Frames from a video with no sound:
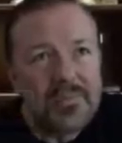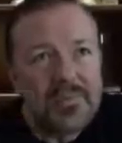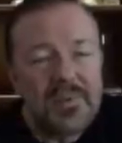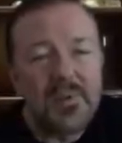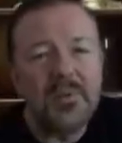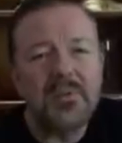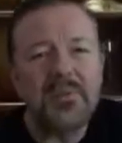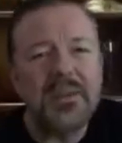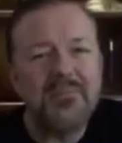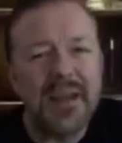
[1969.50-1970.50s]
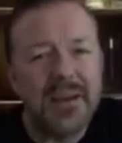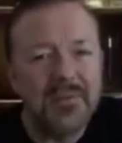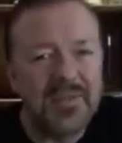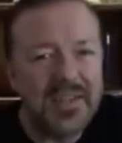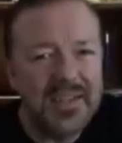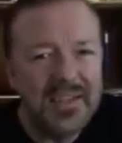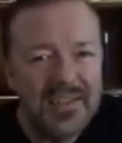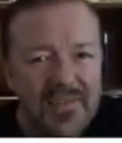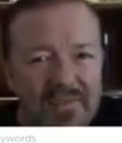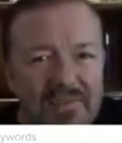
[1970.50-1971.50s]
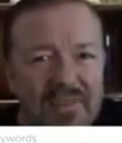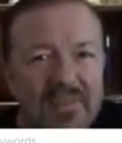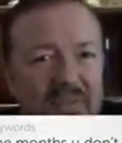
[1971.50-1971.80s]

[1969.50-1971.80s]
Someone is being mouthy in the